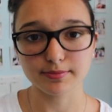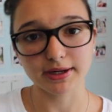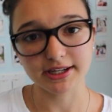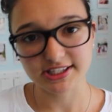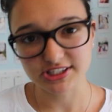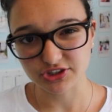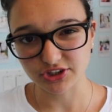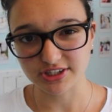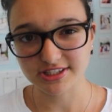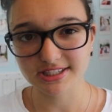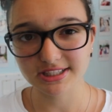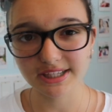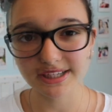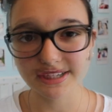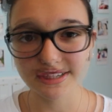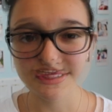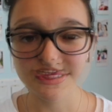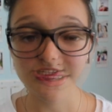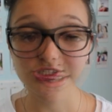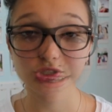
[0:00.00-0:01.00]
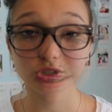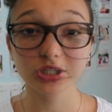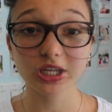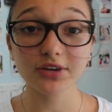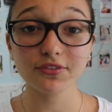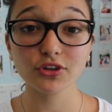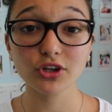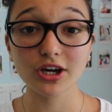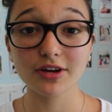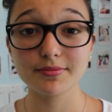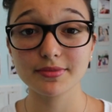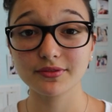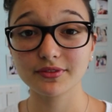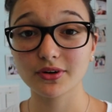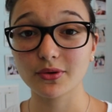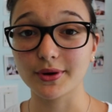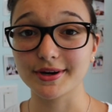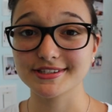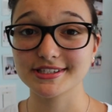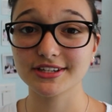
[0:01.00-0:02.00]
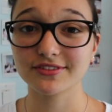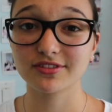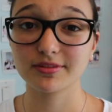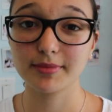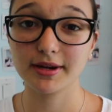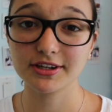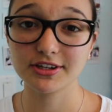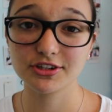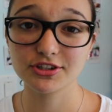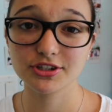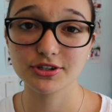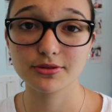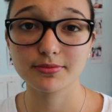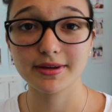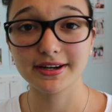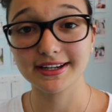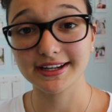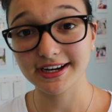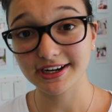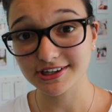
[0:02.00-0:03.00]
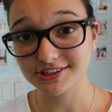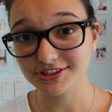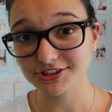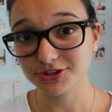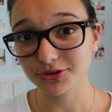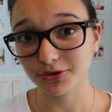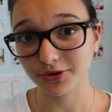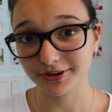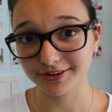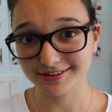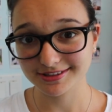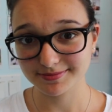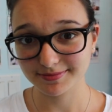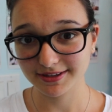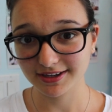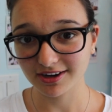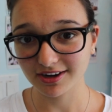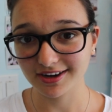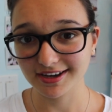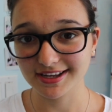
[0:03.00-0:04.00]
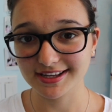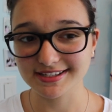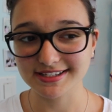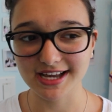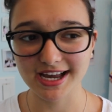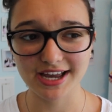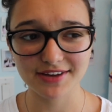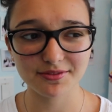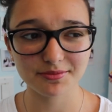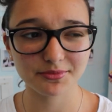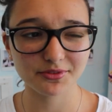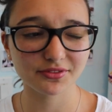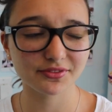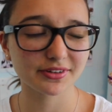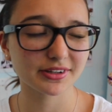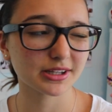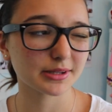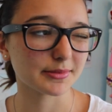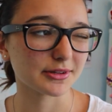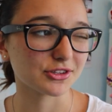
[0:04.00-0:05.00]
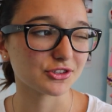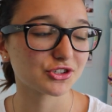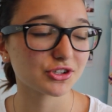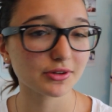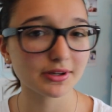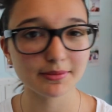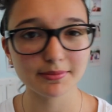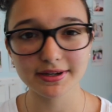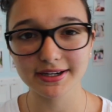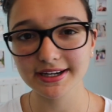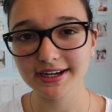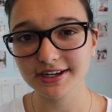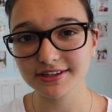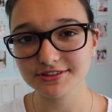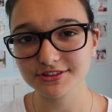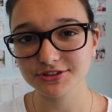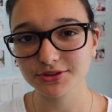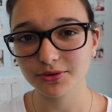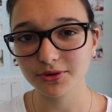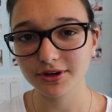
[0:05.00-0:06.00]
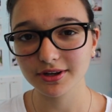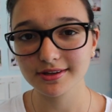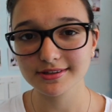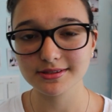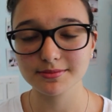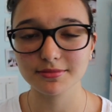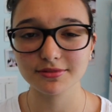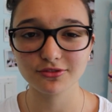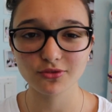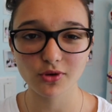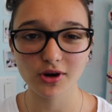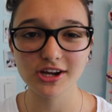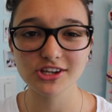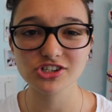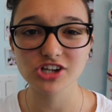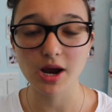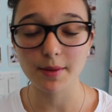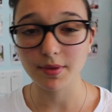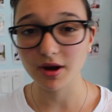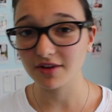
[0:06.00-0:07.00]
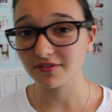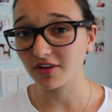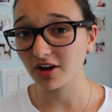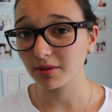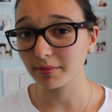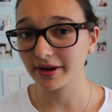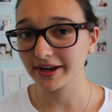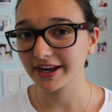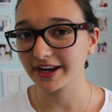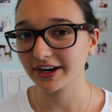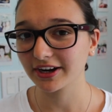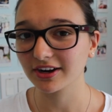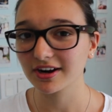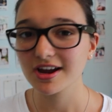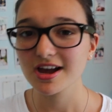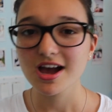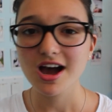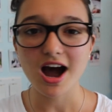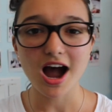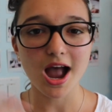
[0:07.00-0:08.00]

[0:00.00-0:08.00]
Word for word: Mine starts later. So, so a lot of you have been requesting for me to do many hair tutorials because I haven't really been doing many hair tutorials and before I chop off all my hair,